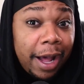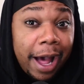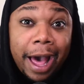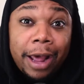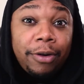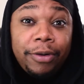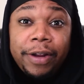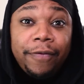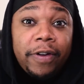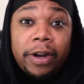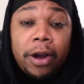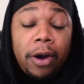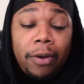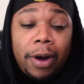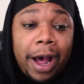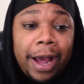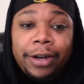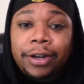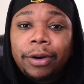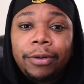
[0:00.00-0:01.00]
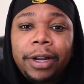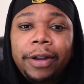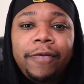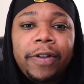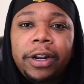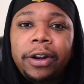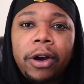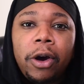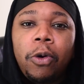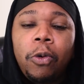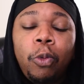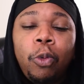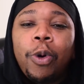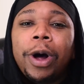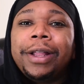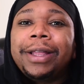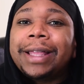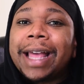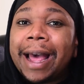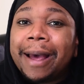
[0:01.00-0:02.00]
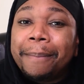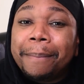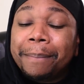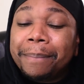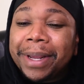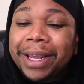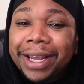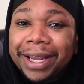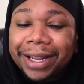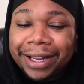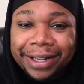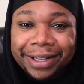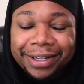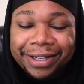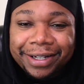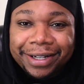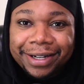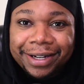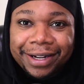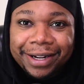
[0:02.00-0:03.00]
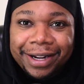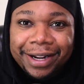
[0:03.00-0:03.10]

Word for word: I don't even know. I don't even know what that means.